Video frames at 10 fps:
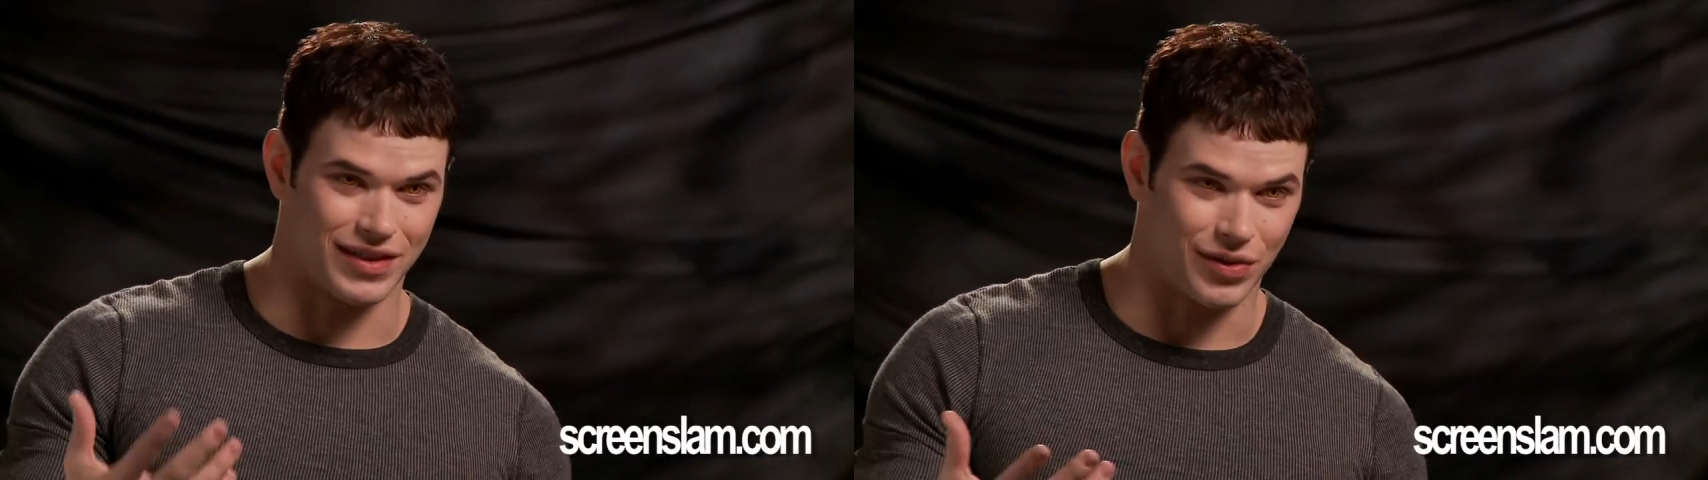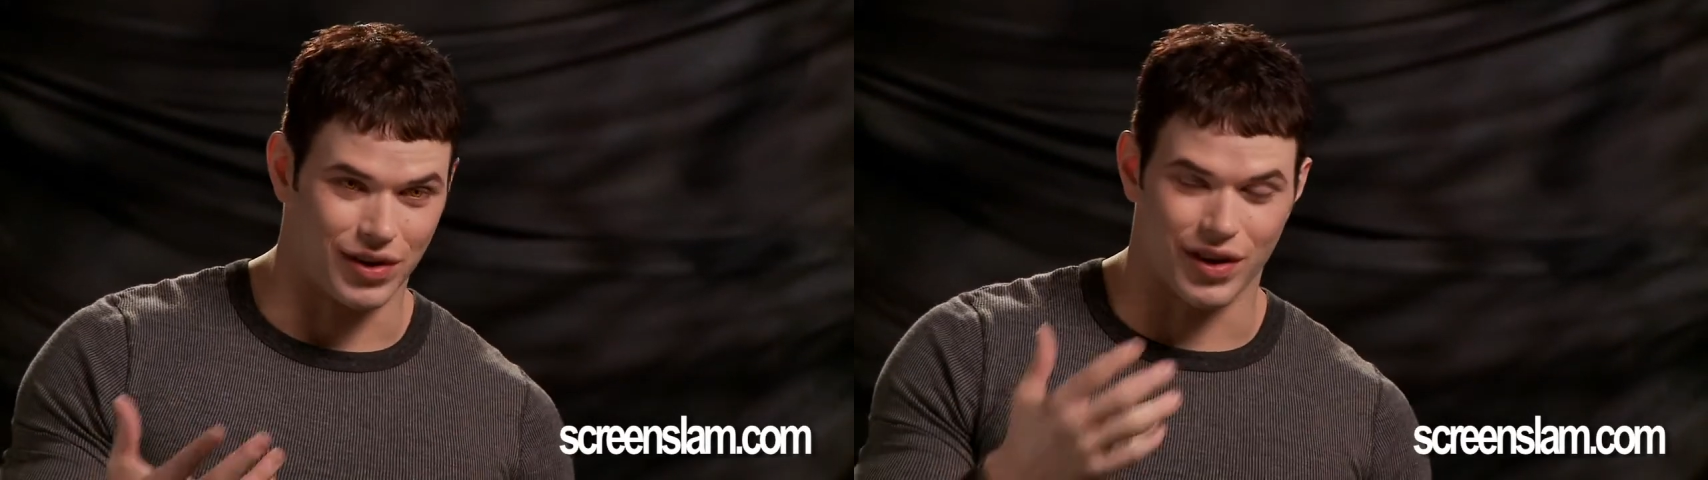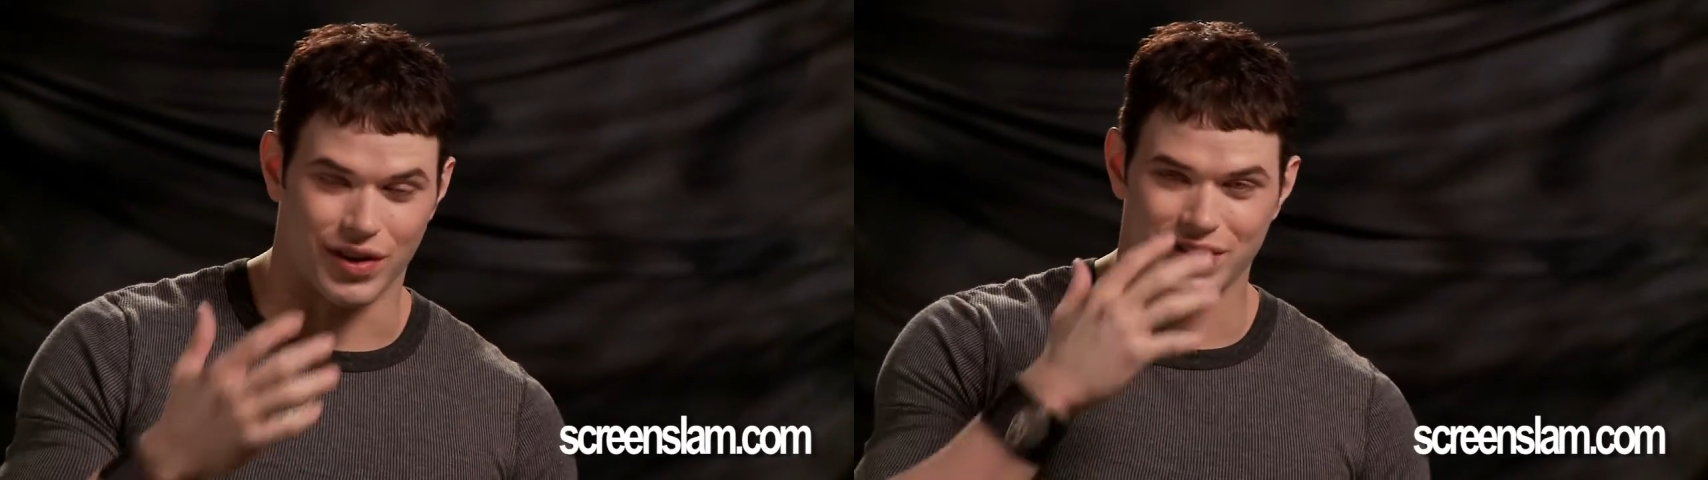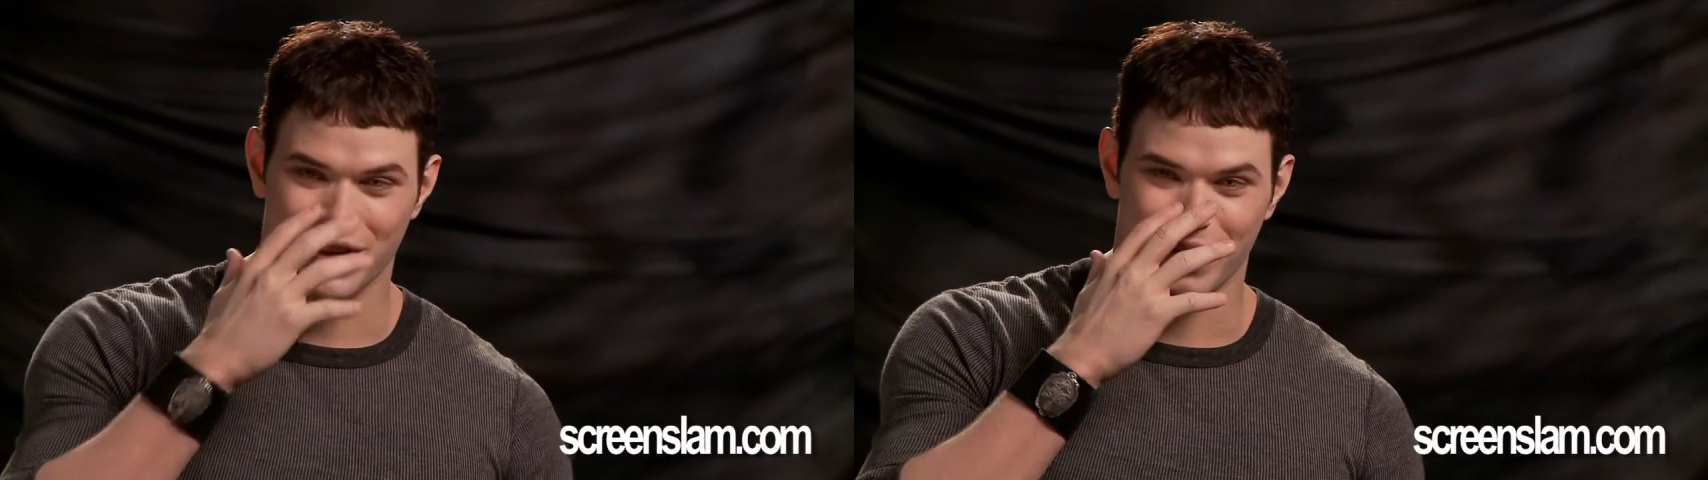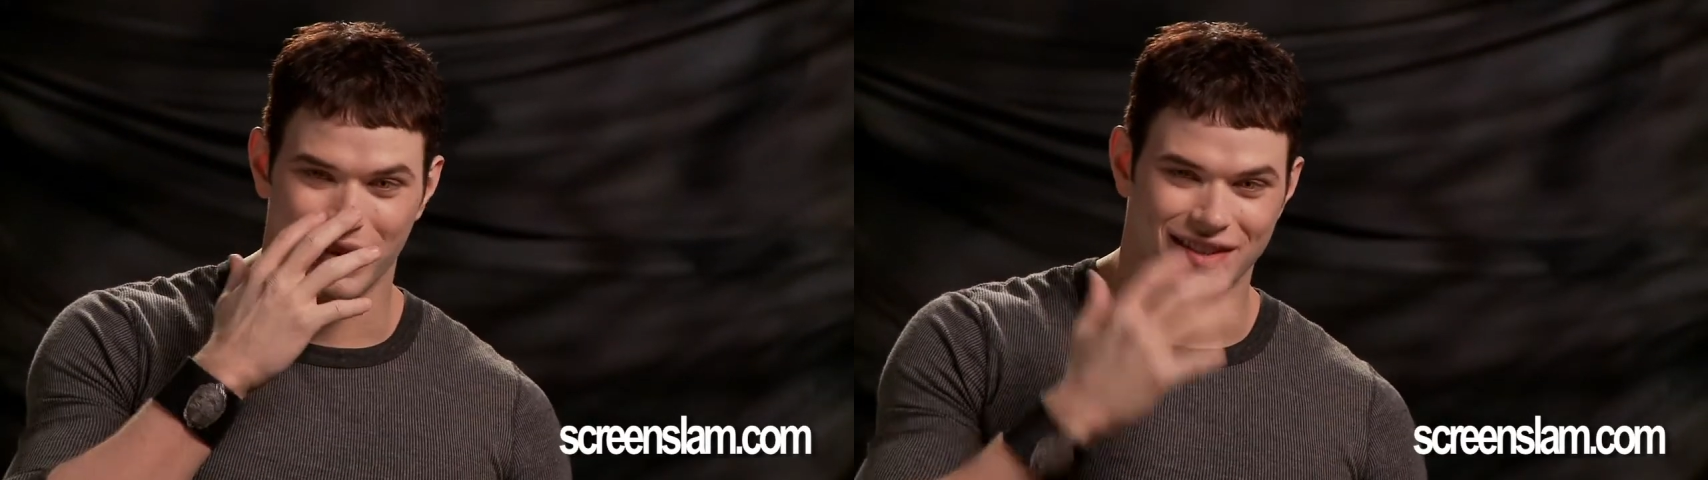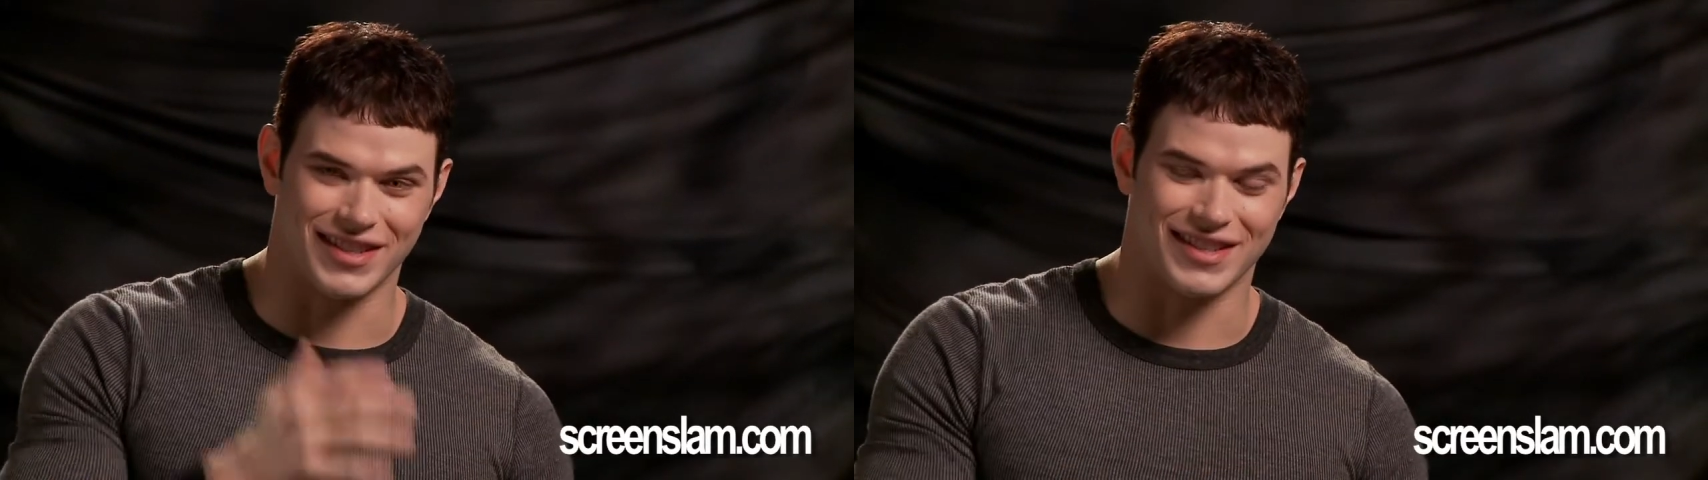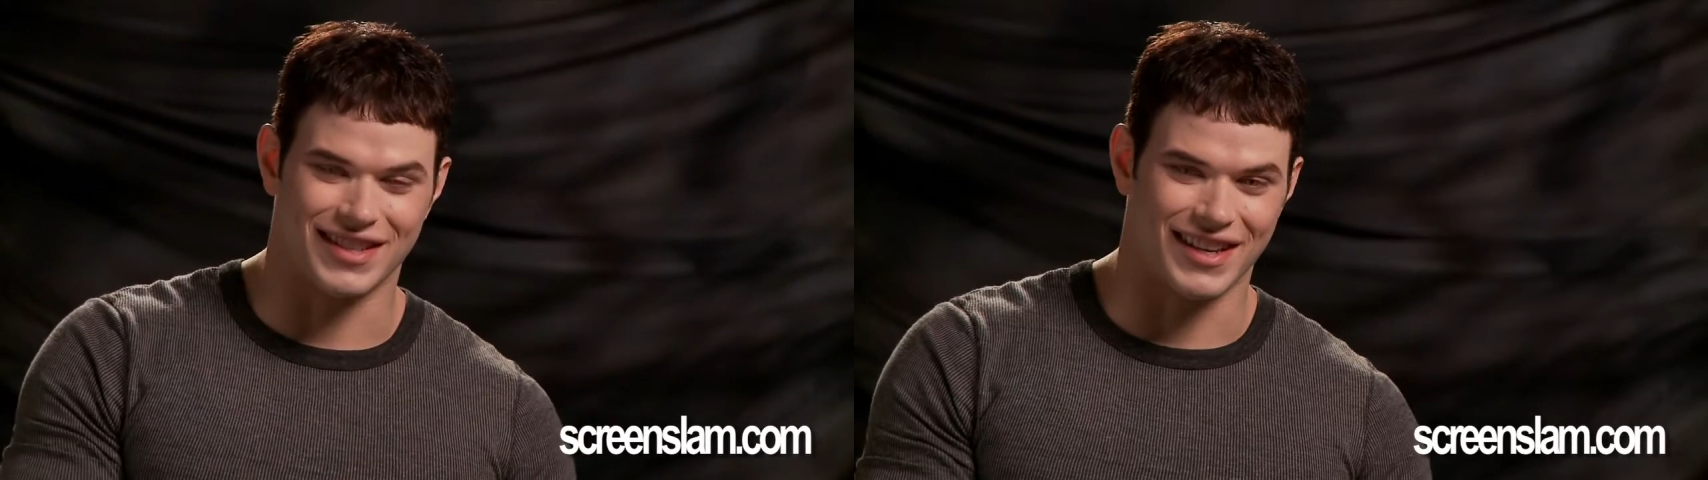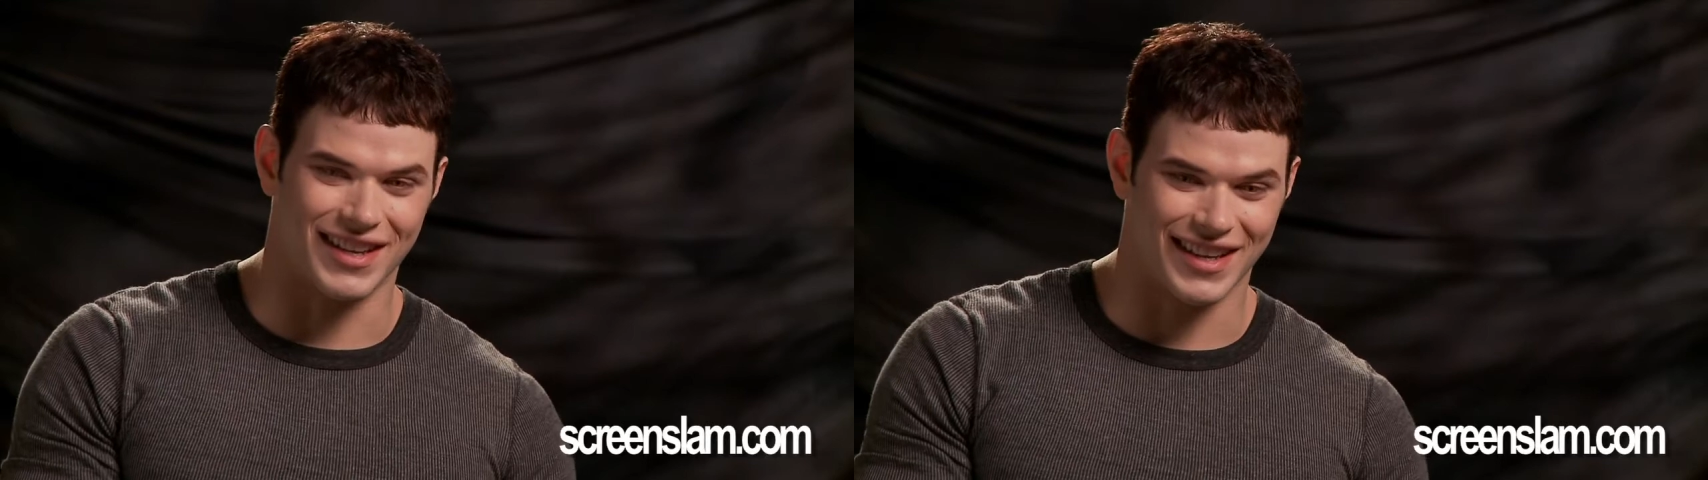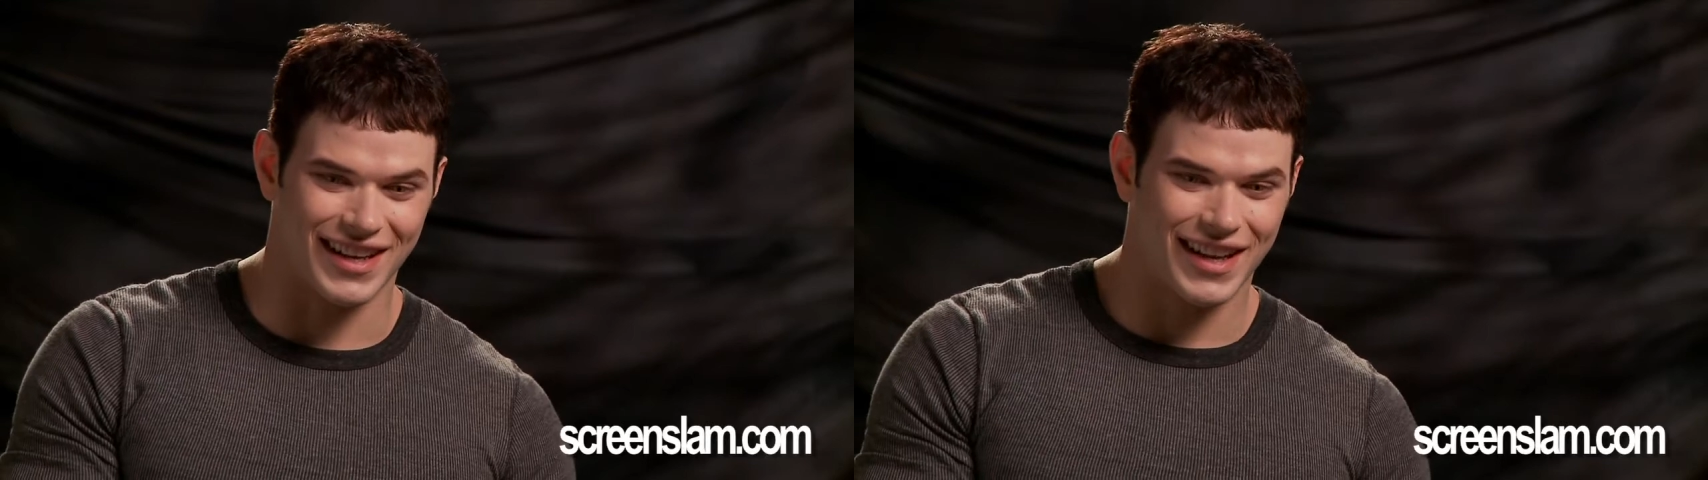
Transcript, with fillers: degree also and just uh,